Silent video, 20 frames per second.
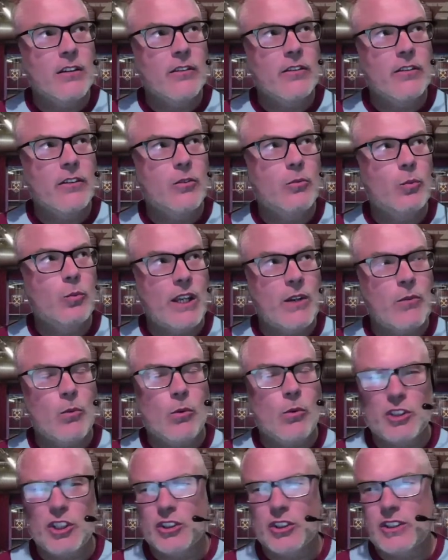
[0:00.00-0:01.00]
that we
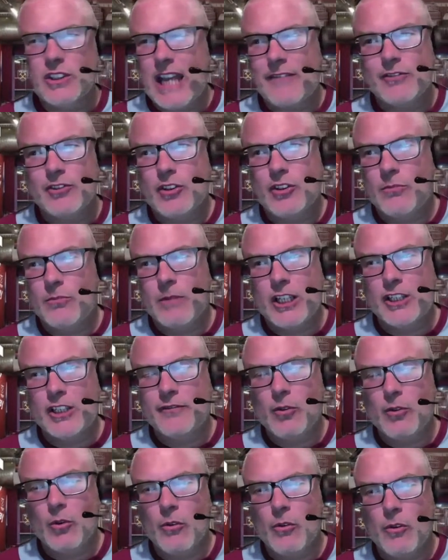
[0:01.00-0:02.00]
will just have too much
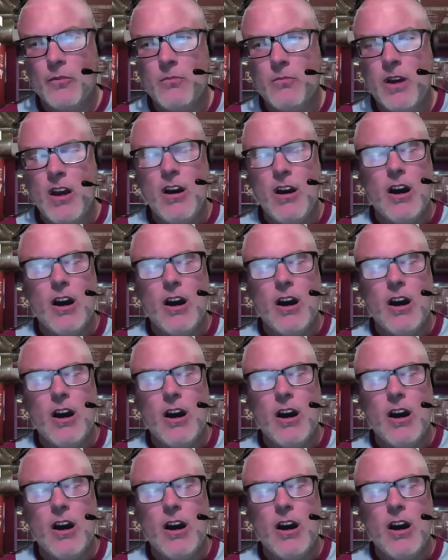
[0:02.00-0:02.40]
for them.